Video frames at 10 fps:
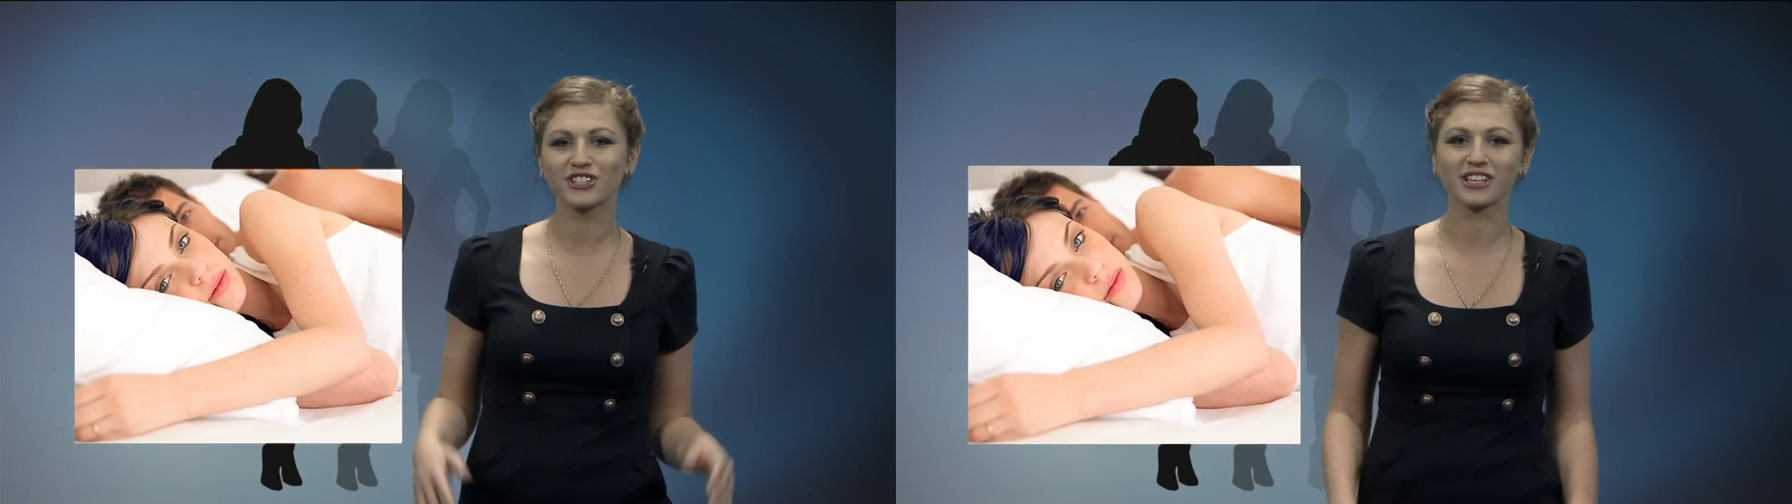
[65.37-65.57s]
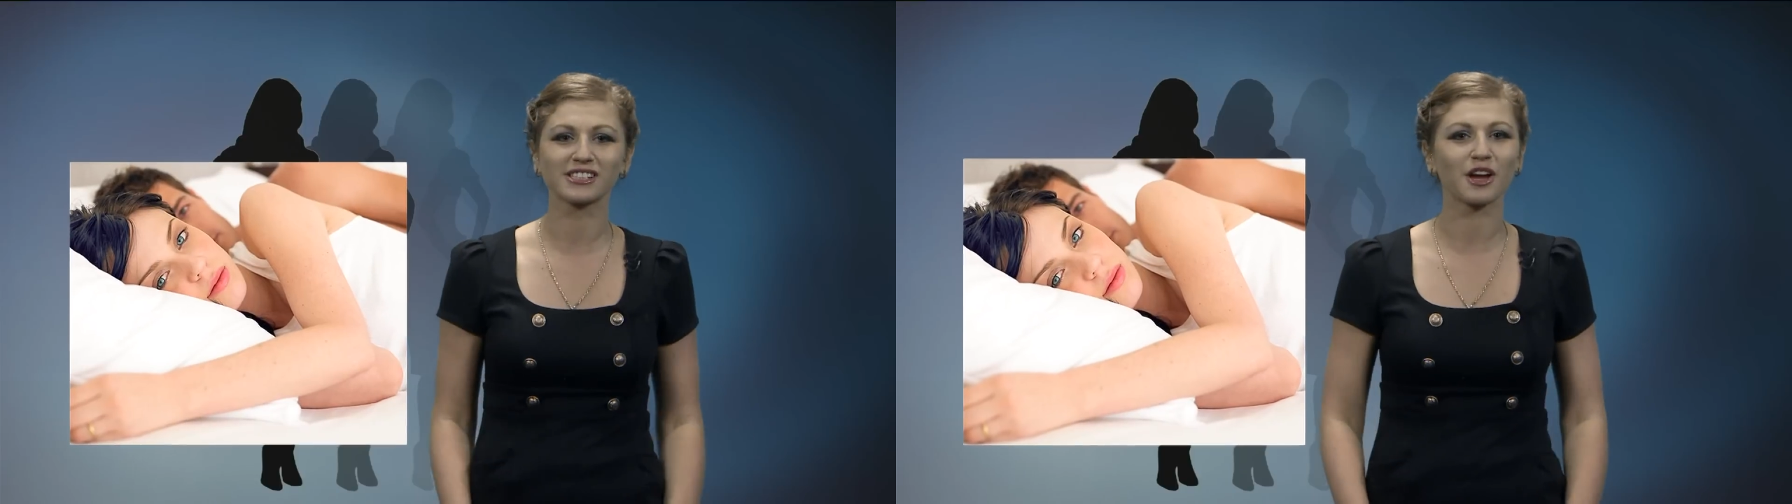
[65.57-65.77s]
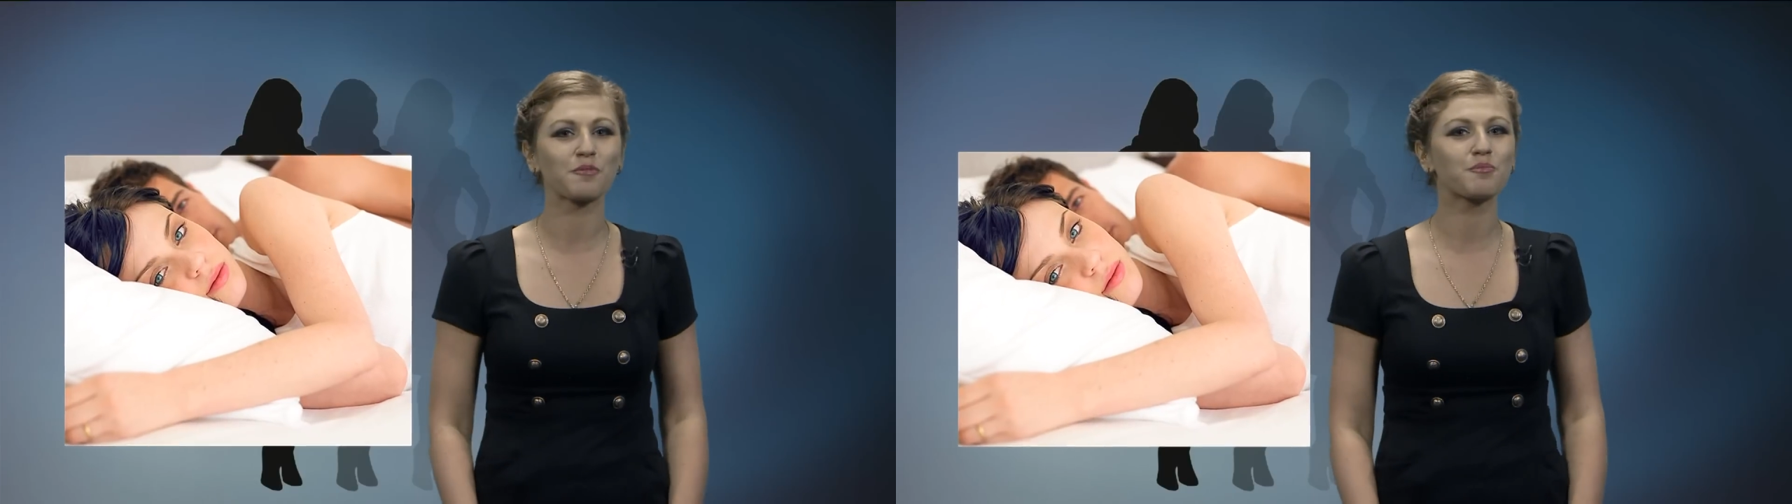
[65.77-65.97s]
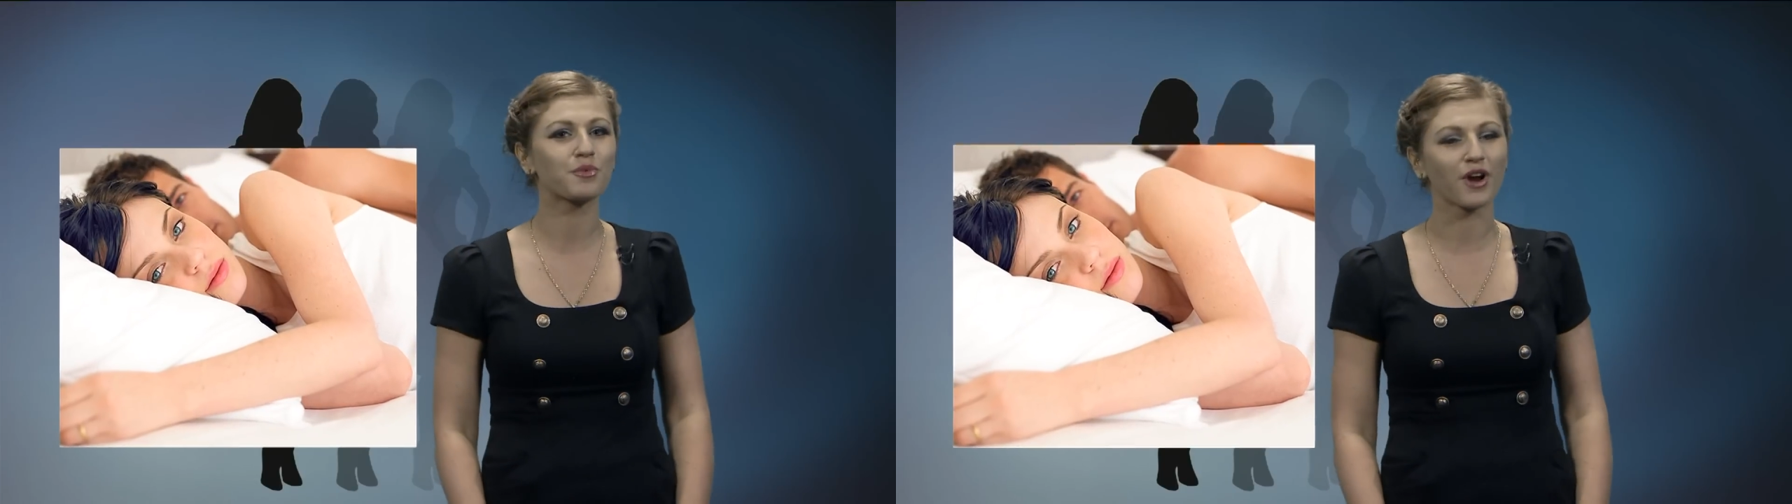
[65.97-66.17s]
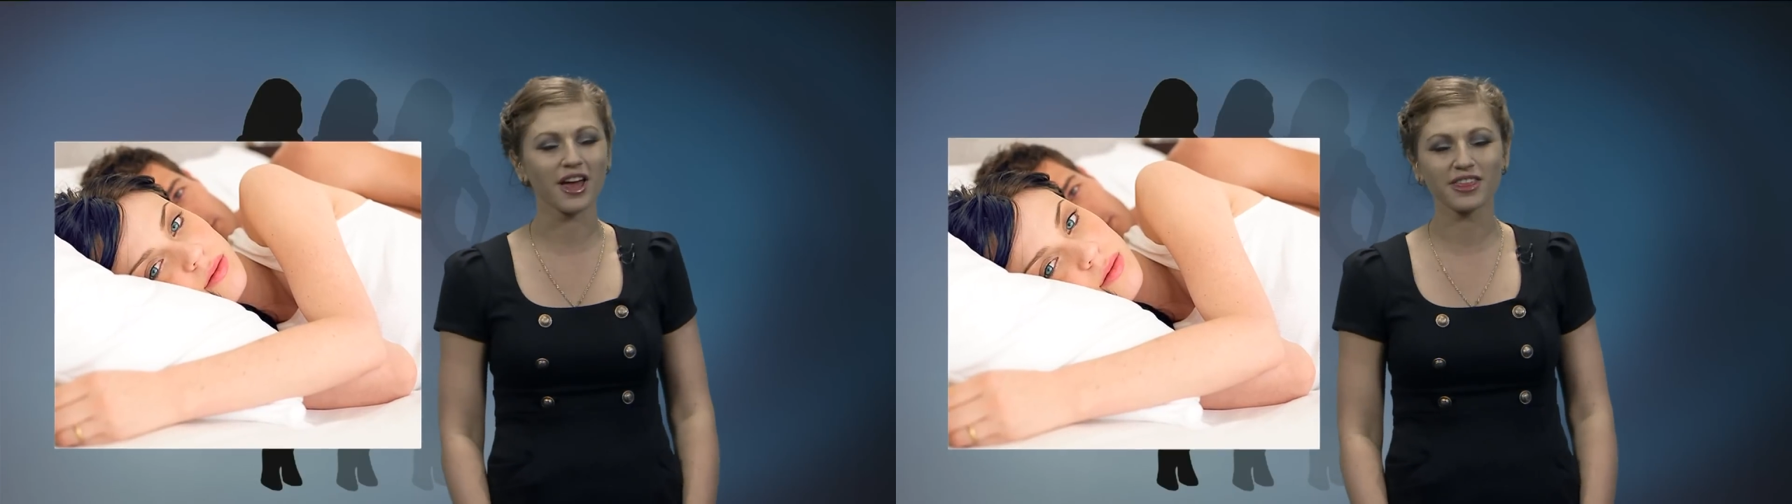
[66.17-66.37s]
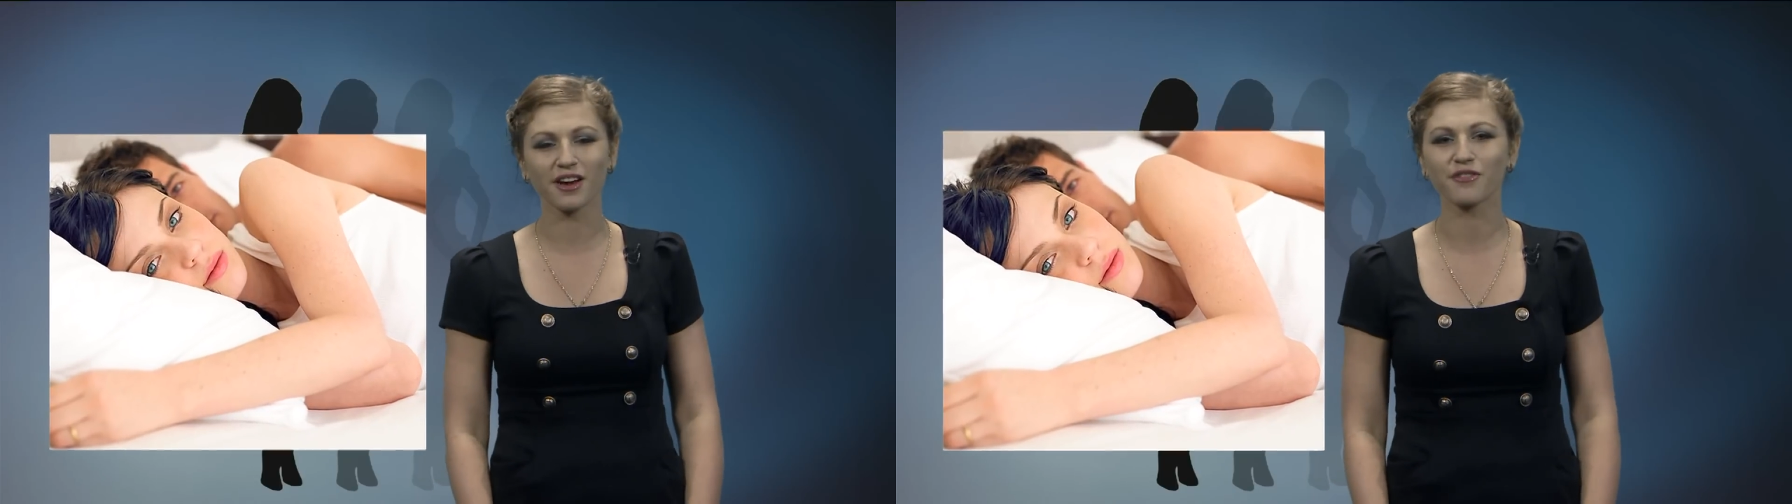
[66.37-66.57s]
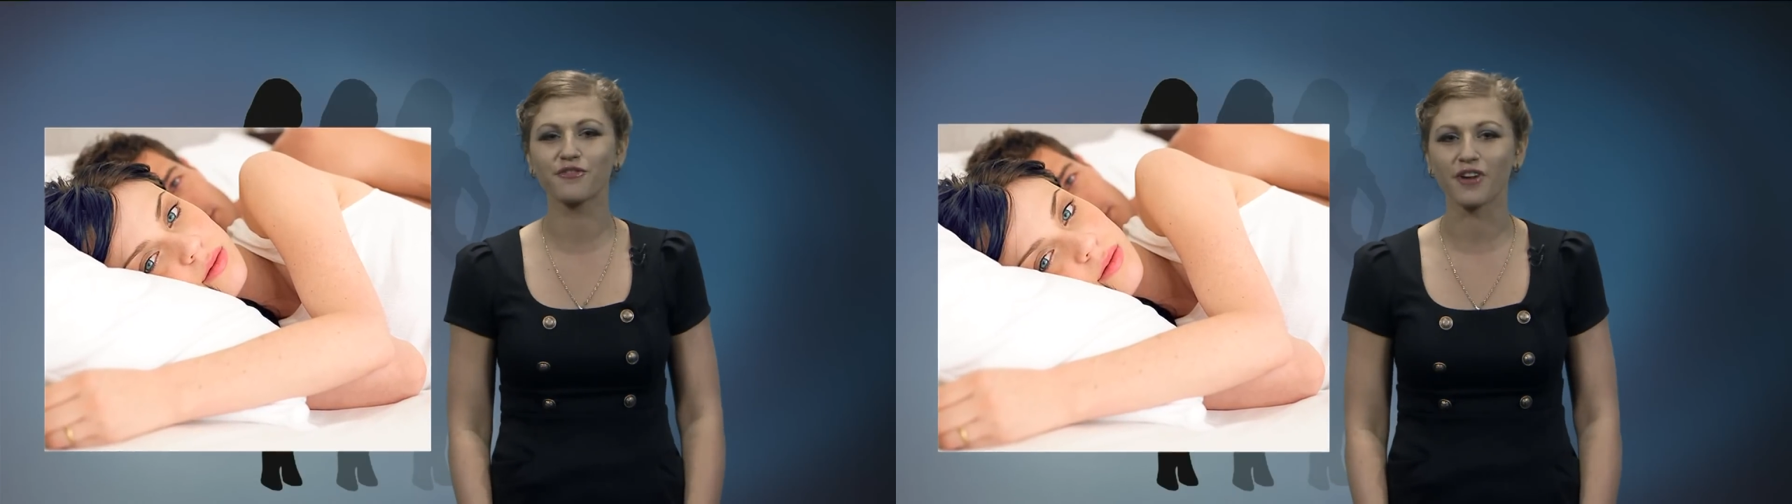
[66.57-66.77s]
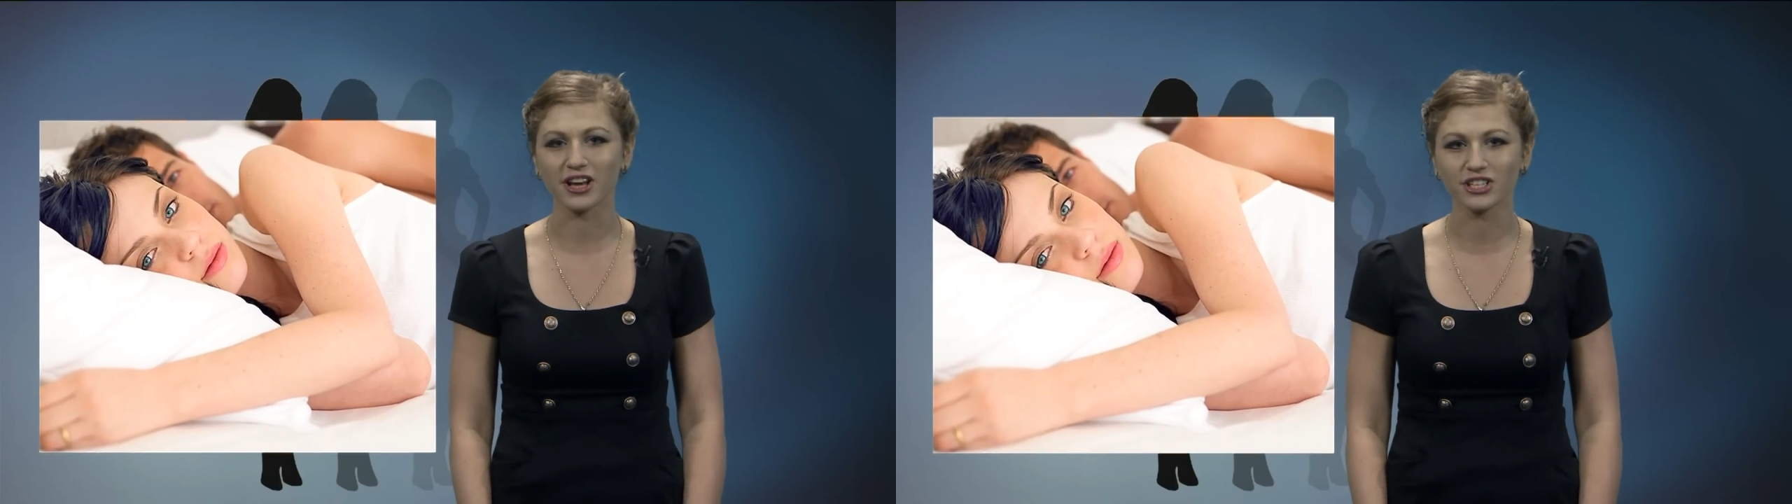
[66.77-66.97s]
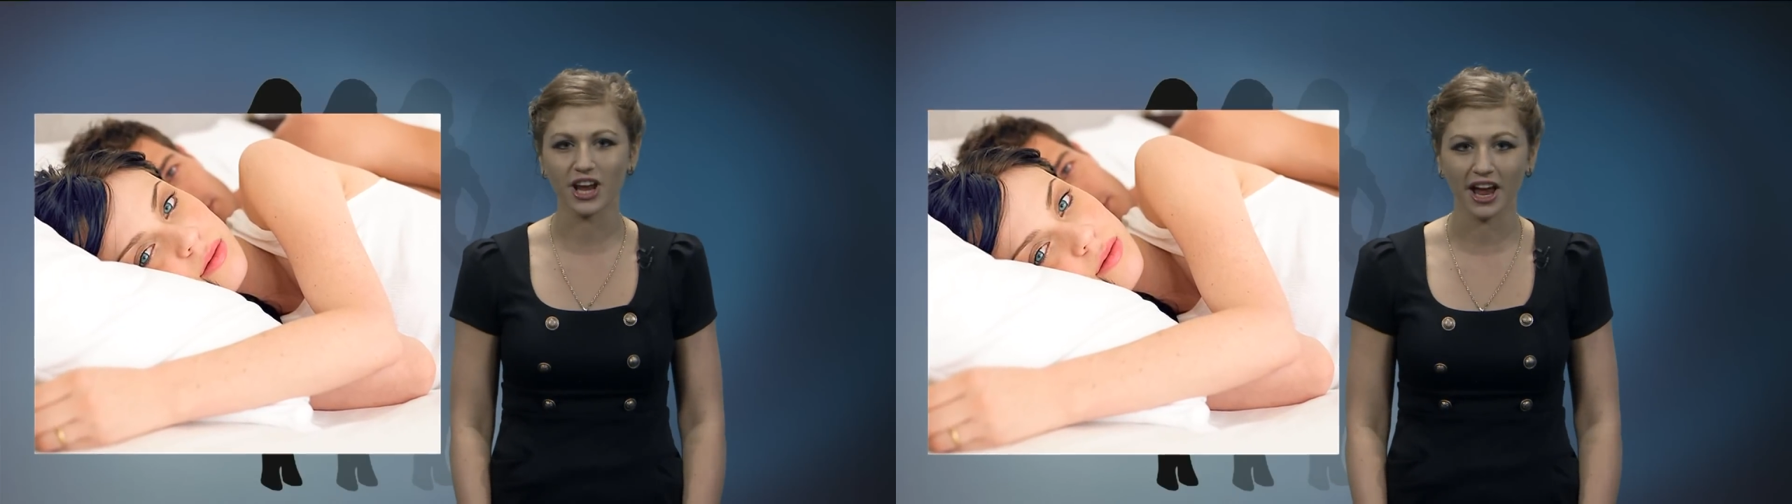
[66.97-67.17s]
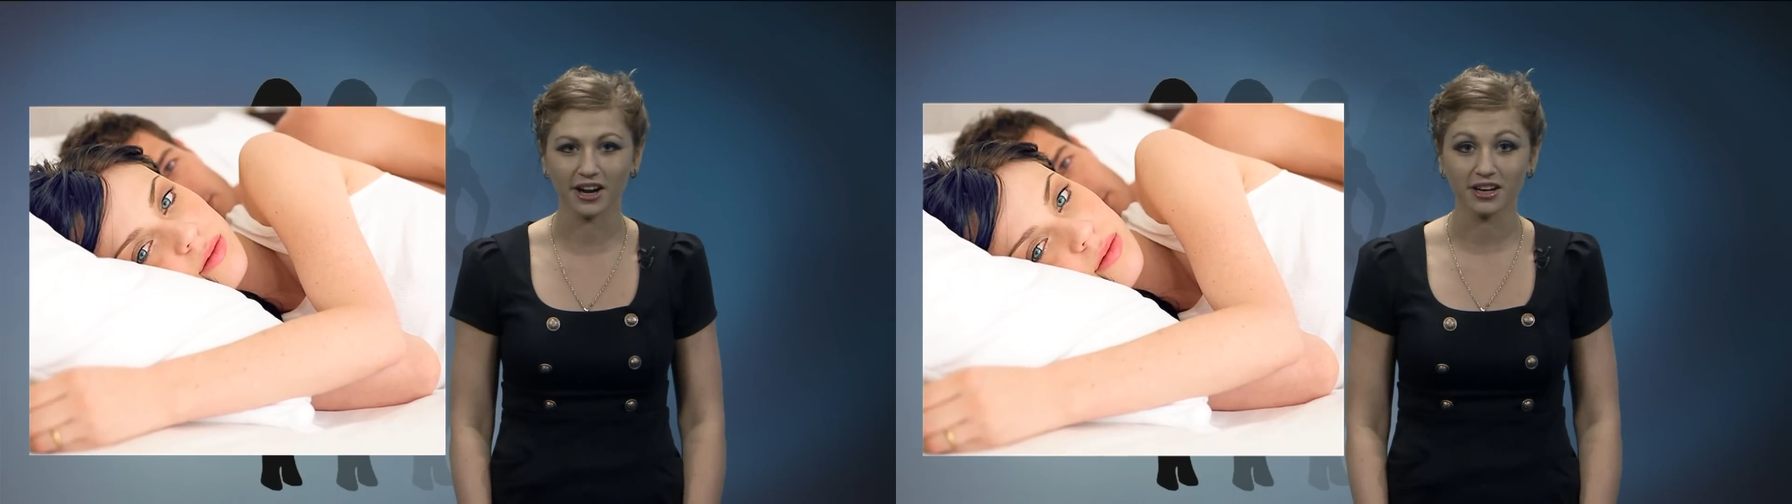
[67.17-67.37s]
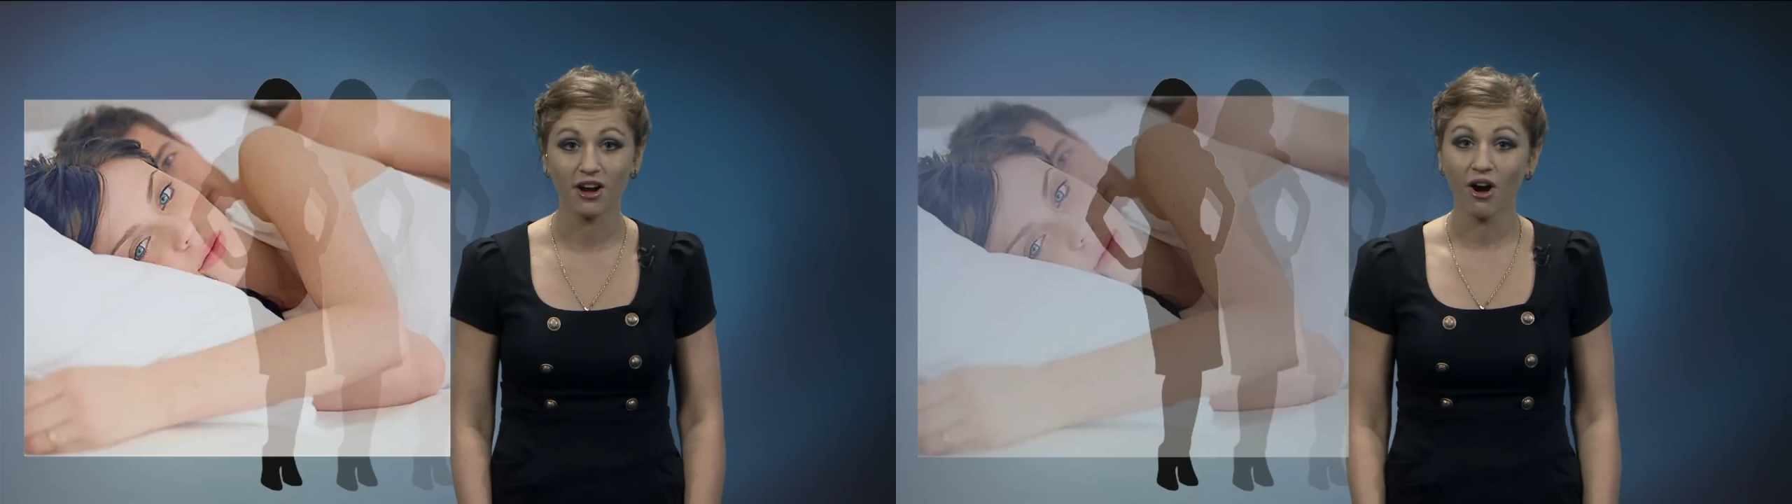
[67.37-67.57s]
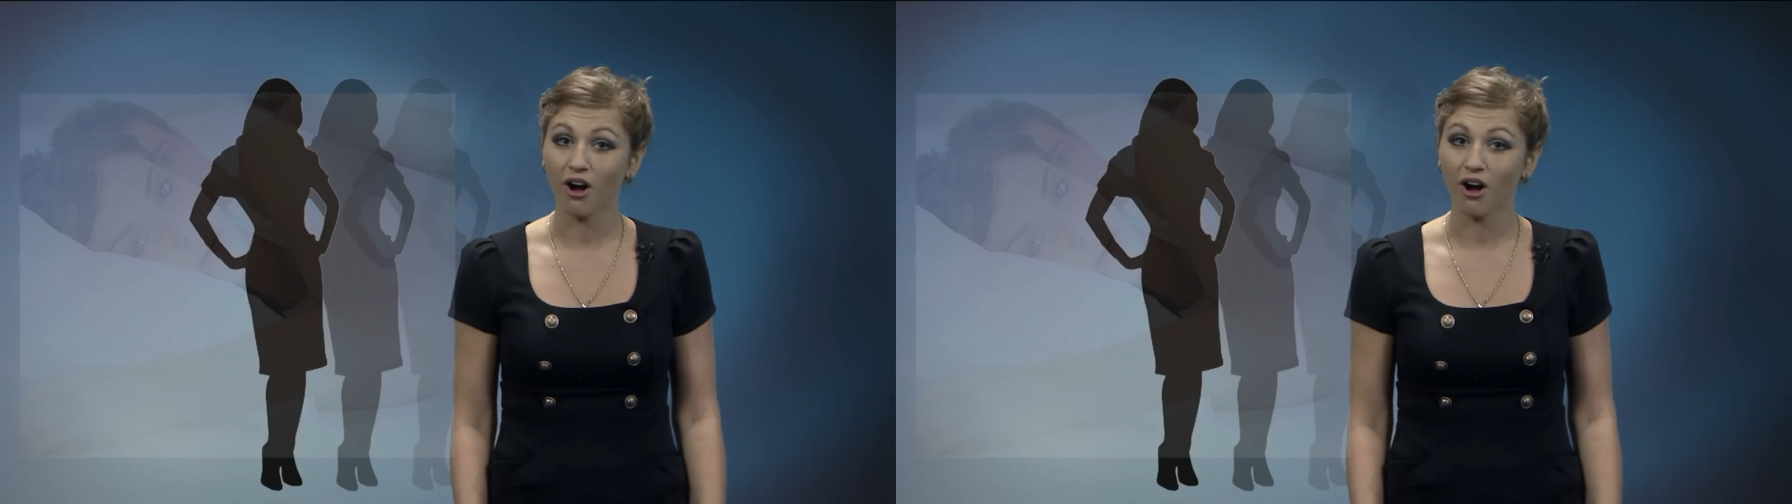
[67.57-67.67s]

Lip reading: is just a breath of fresh air.